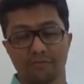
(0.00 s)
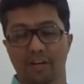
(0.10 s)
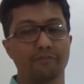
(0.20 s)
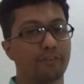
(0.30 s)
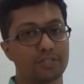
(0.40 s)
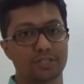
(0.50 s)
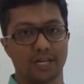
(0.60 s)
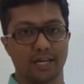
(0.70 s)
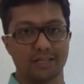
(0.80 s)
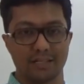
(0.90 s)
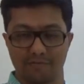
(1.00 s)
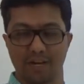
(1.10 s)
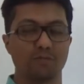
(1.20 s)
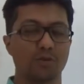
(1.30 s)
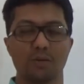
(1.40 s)
Very first thing that we
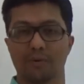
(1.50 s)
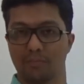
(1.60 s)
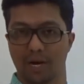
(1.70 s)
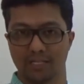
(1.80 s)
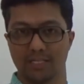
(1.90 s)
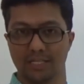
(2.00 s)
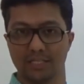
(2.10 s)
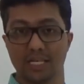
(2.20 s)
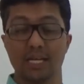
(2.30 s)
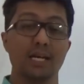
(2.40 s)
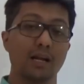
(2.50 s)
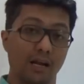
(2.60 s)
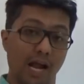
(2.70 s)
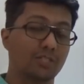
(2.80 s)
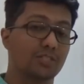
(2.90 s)
have to keep in mind is,
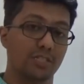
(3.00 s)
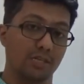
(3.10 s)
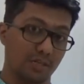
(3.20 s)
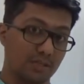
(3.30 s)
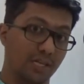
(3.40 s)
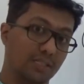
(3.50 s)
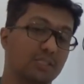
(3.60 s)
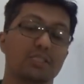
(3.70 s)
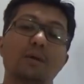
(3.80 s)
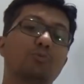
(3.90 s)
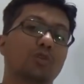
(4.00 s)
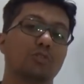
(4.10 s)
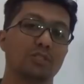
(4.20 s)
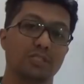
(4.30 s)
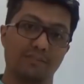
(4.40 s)
last year, that is SNAP
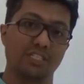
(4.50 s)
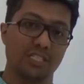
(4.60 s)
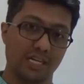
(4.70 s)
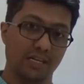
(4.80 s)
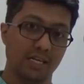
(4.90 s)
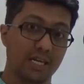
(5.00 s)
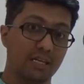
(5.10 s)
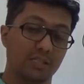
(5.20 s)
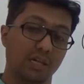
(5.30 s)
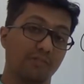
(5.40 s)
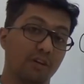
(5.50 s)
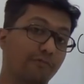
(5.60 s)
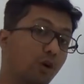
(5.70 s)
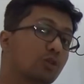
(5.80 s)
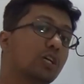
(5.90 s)
2017, there were
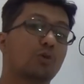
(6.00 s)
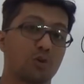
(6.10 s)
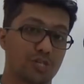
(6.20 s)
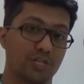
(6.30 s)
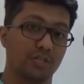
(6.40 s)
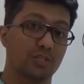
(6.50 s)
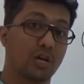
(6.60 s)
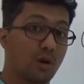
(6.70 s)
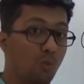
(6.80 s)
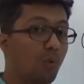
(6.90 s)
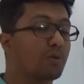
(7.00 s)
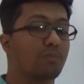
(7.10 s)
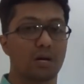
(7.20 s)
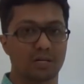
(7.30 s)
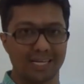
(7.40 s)
40 questions, 1
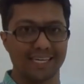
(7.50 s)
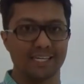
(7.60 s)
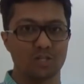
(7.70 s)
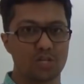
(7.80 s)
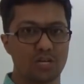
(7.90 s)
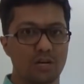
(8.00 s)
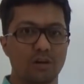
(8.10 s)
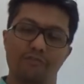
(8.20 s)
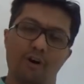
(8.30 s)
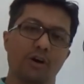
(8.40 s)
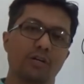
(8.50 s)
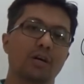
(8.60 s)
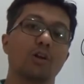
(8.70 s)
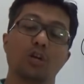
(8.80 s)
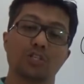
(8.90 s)
mark each for
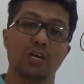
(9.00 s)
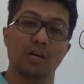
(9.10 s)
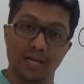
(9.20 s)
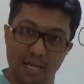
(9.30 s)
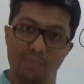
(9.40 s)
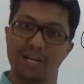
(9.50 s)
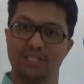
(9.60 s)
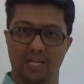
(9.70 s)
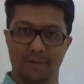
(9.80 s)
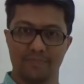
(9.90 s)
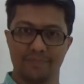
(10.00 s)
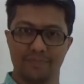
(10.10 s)
logical ability.